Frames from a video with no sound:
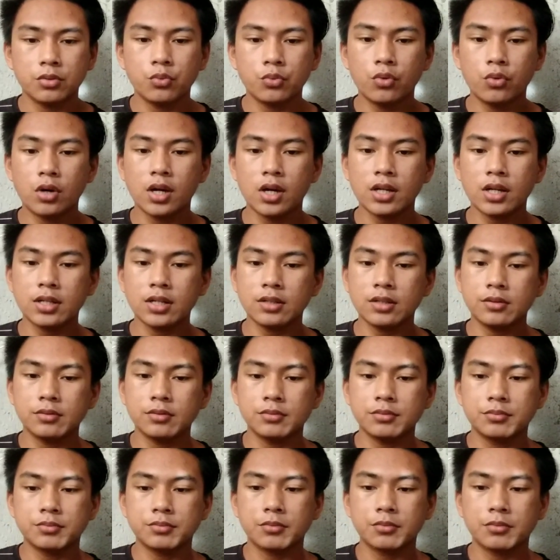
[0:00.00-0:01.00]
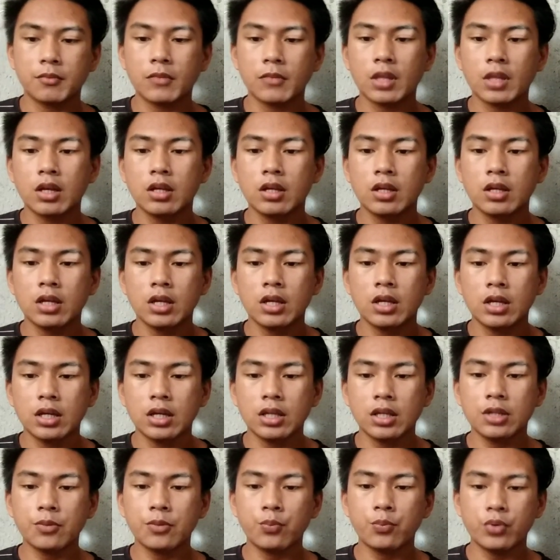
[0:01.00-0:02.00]
One,
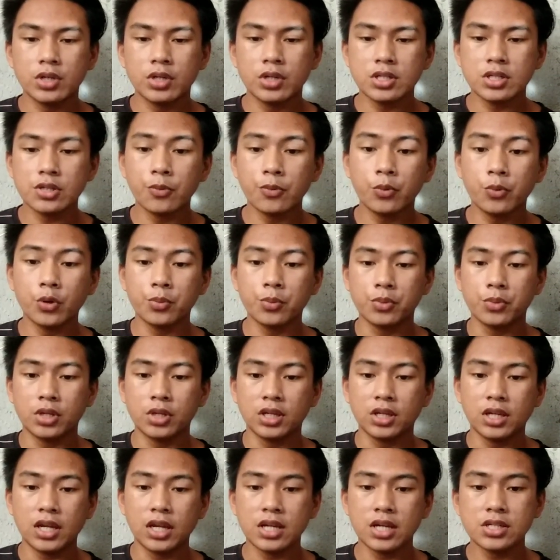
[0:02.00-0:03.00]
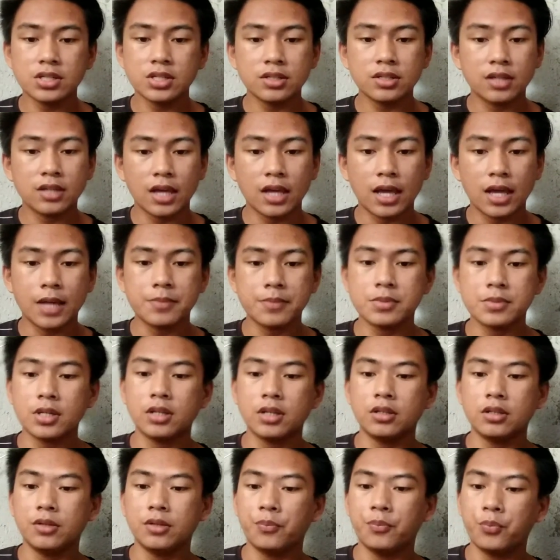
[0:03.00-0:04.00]
in the bridge of communication gaps
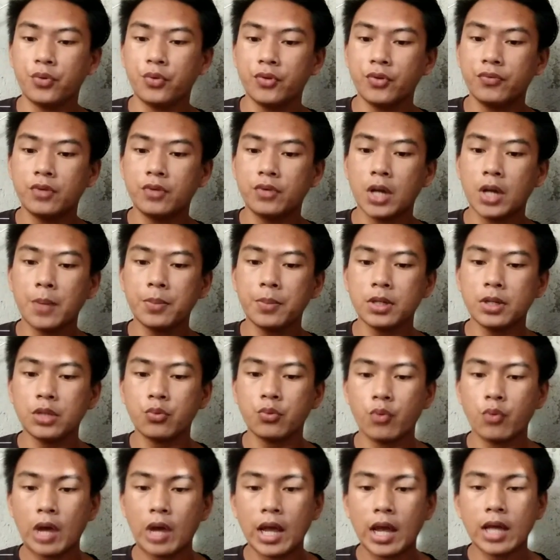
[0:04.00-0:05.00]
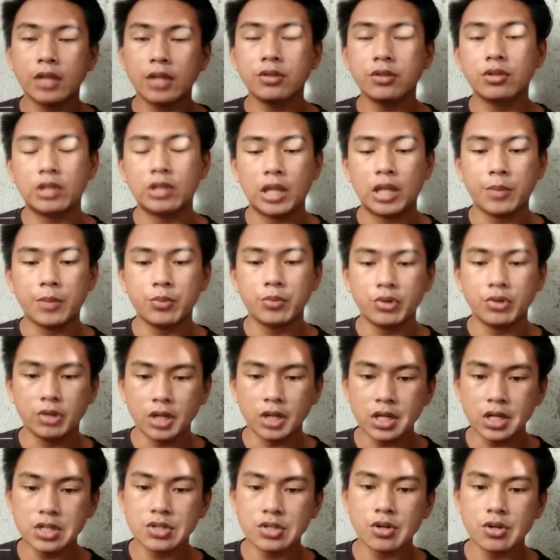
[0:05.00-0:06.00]
and improve company-wide
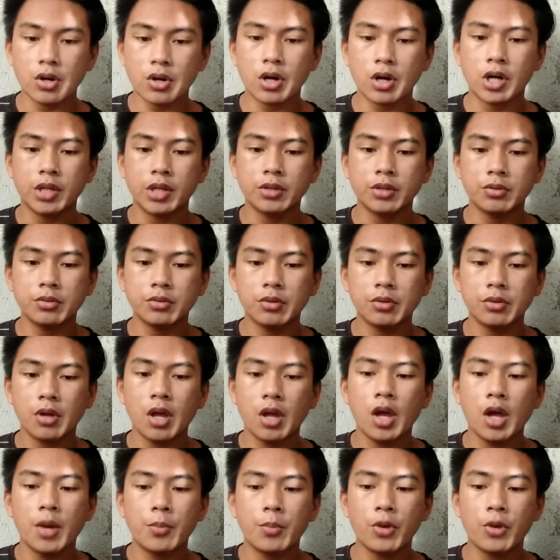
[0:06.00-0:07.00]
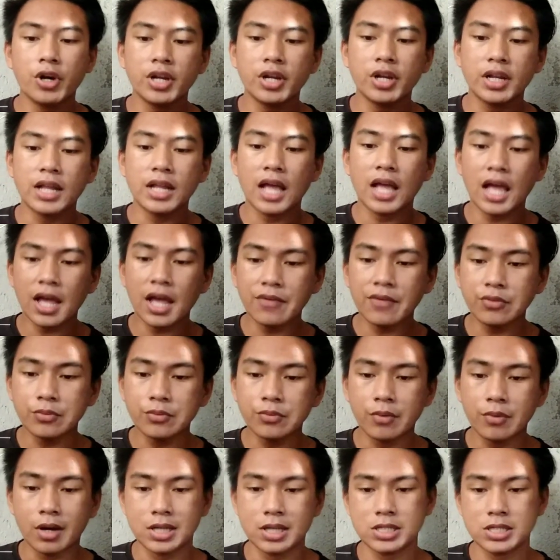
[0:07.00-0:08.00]
collaboration, more than half
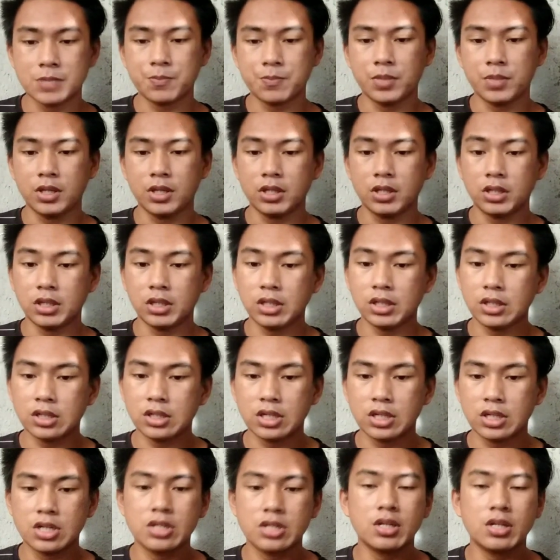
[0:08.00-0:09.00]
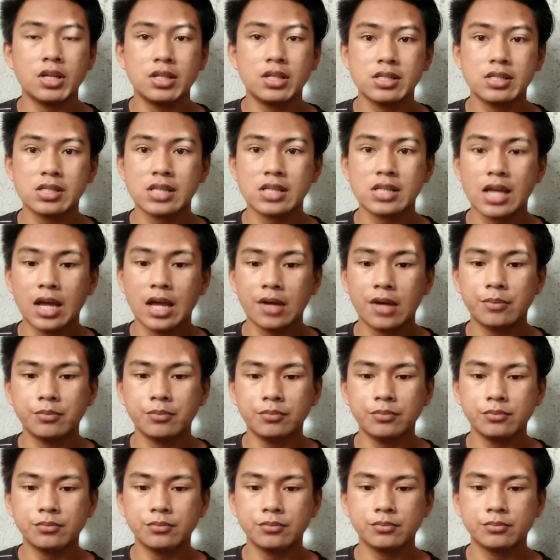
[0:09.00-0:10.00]
of us speak English and
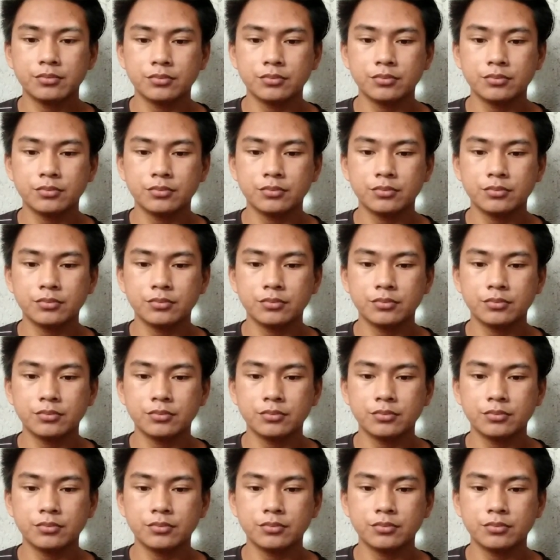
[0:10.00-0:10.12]
some